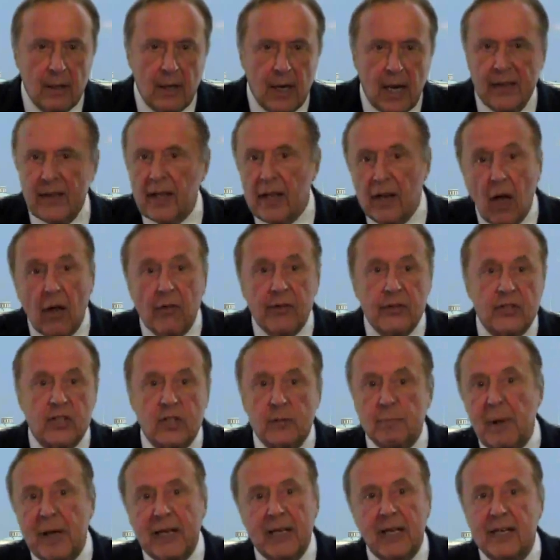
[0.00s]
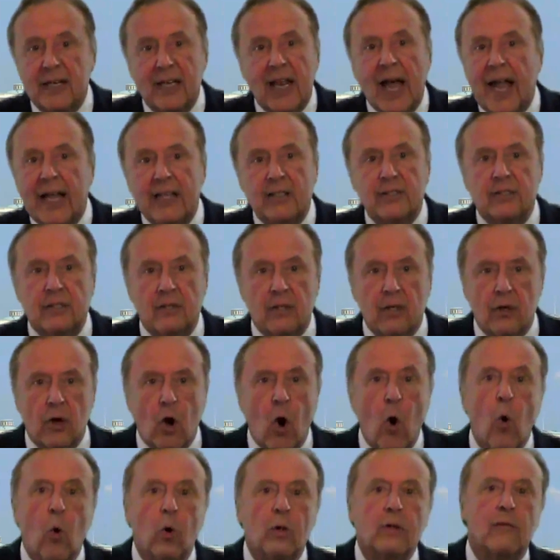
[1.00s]
and then others spending nights in the
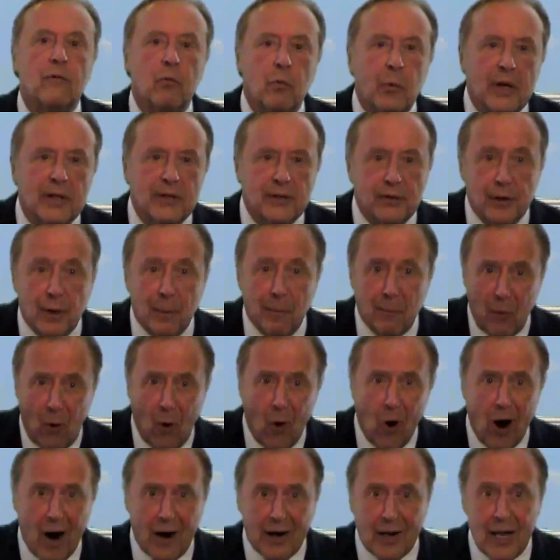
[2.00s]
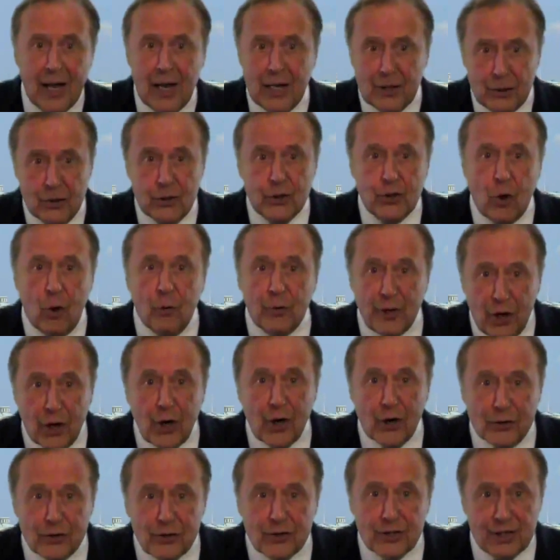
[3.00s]
cold of winter in a park to show the
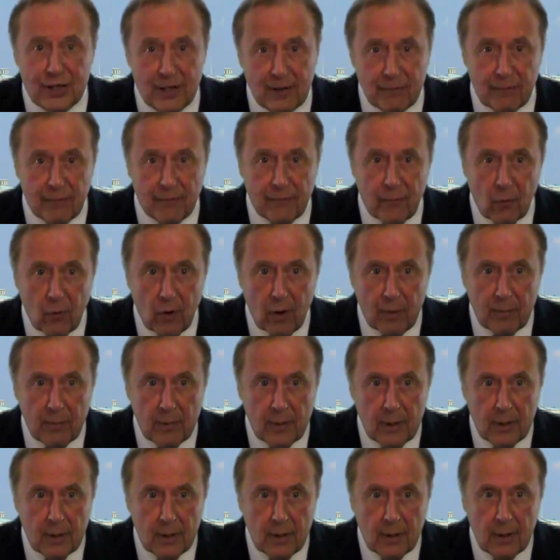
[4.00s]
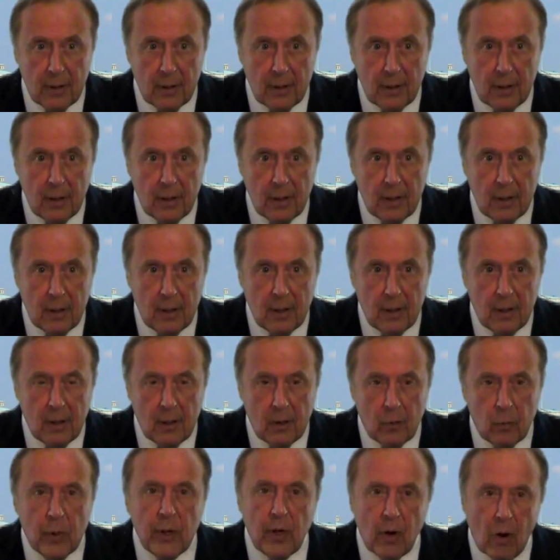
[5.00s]
urgency of reform.
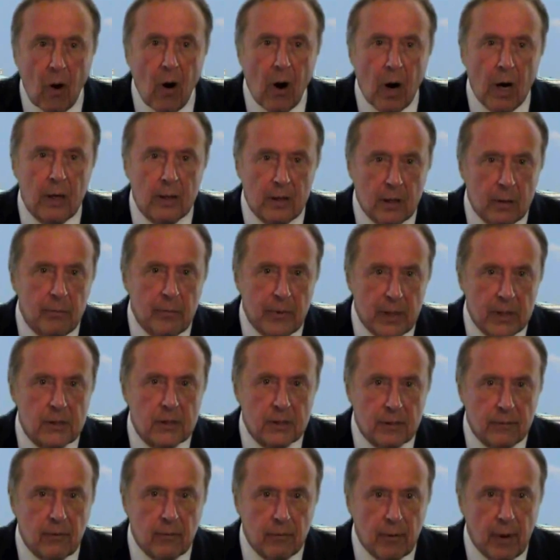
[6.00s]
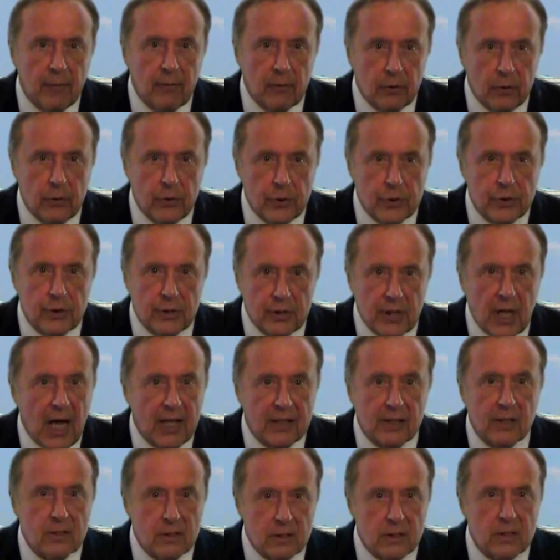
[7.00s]
We are in the midst of a revolution
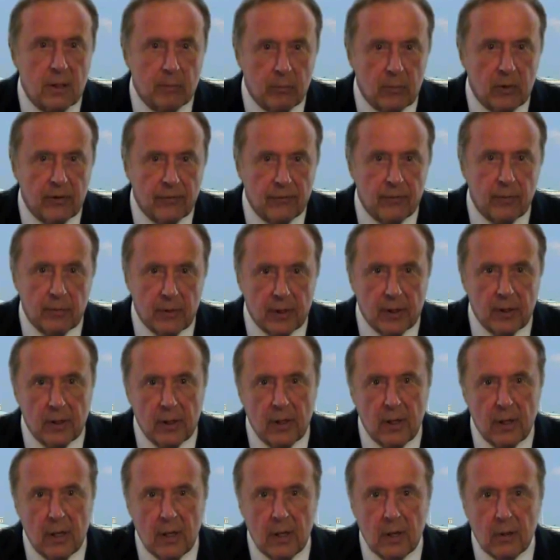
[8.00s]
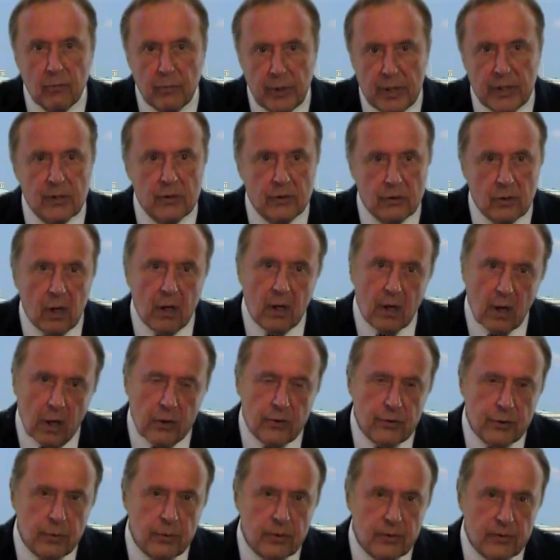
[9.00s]
not dissimilar from the reasons our
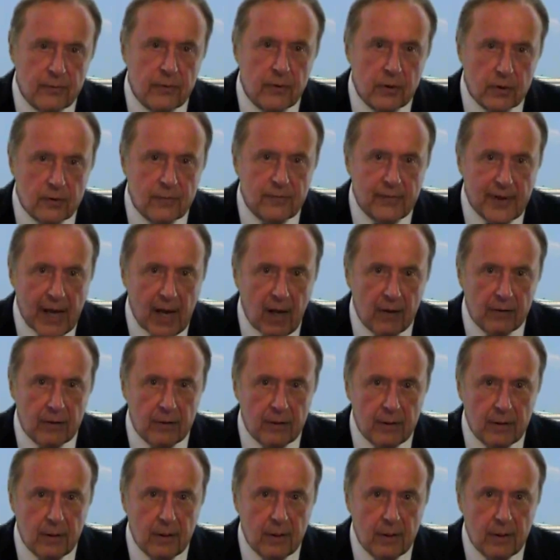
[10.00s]
country was first founded.